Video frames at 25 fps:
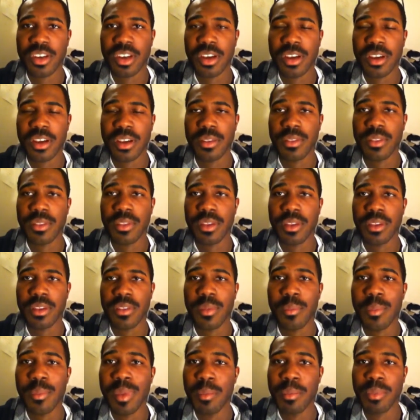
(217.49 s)

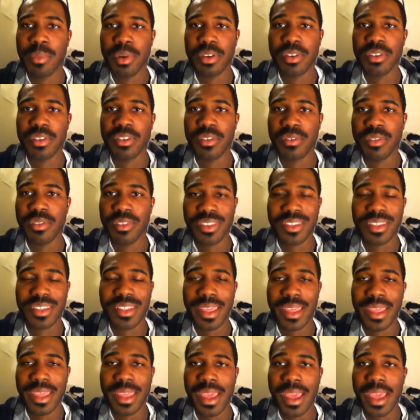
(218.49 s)
the members of the
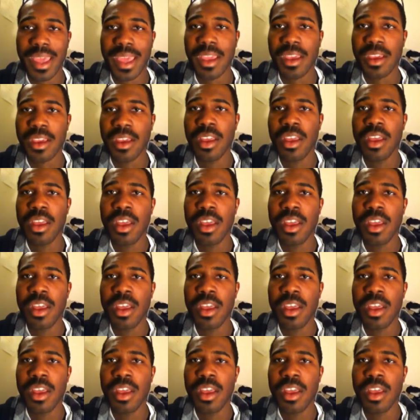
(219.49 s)
Slate gang.